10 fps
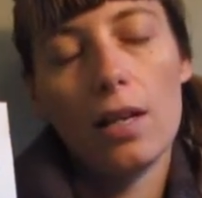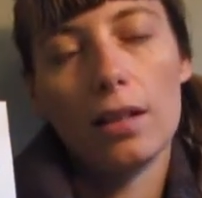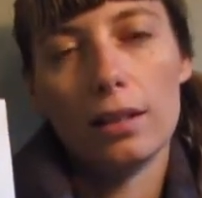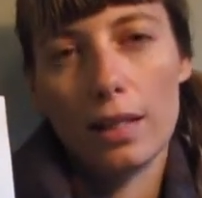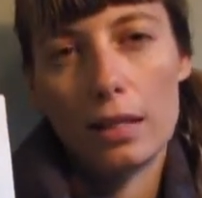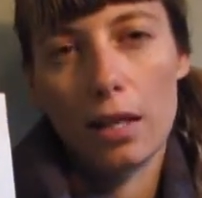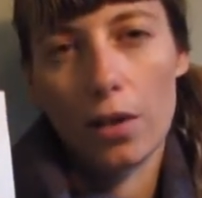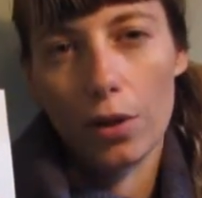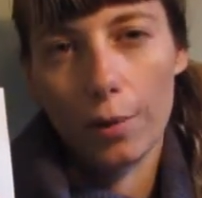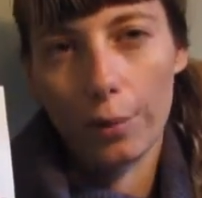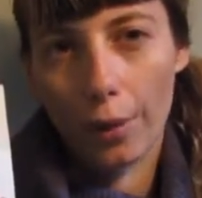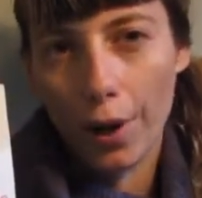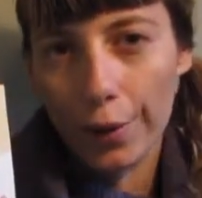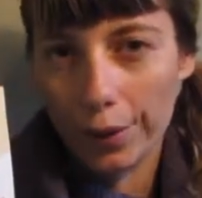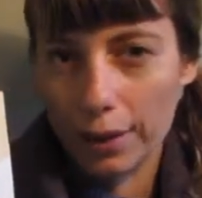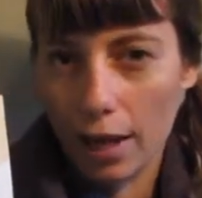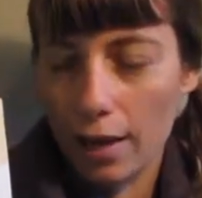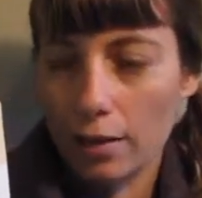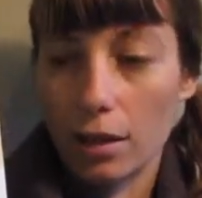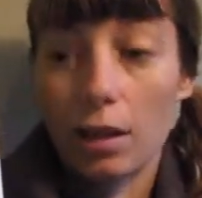list that you can
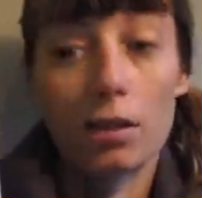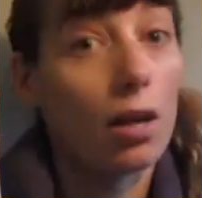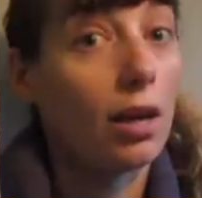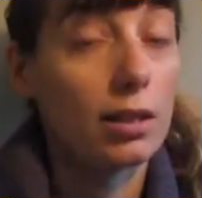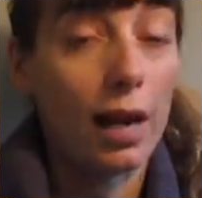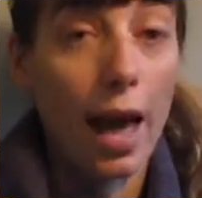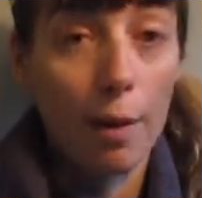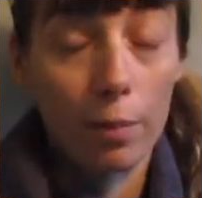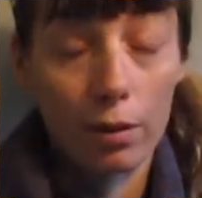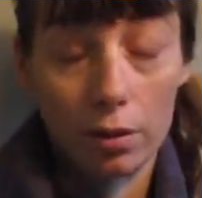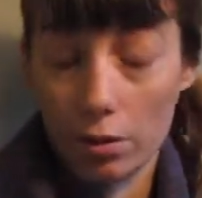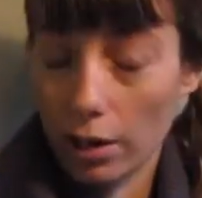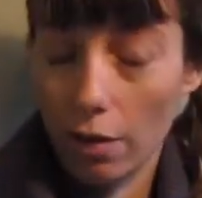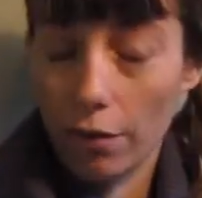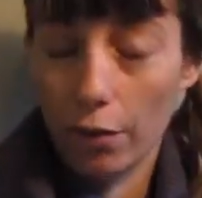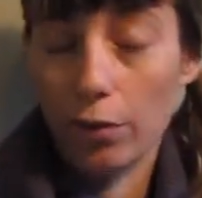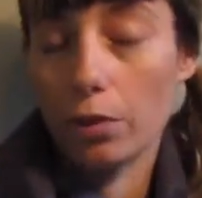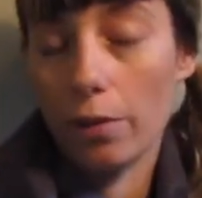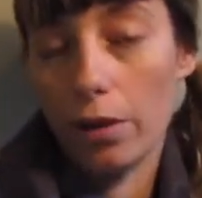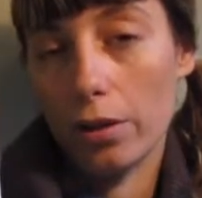prioritize, and it's an app on your cell phone as
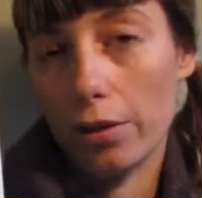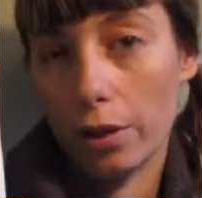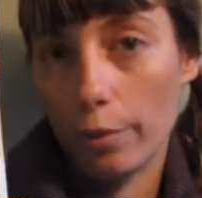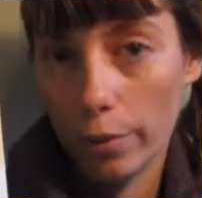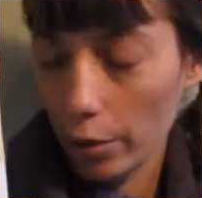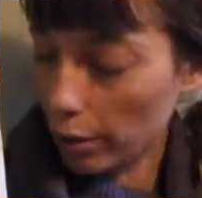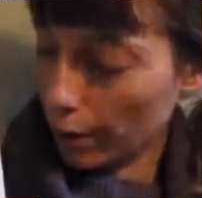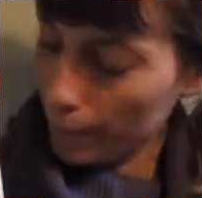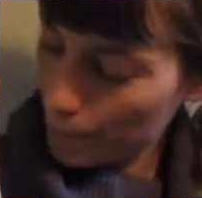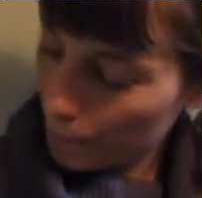well on the computer.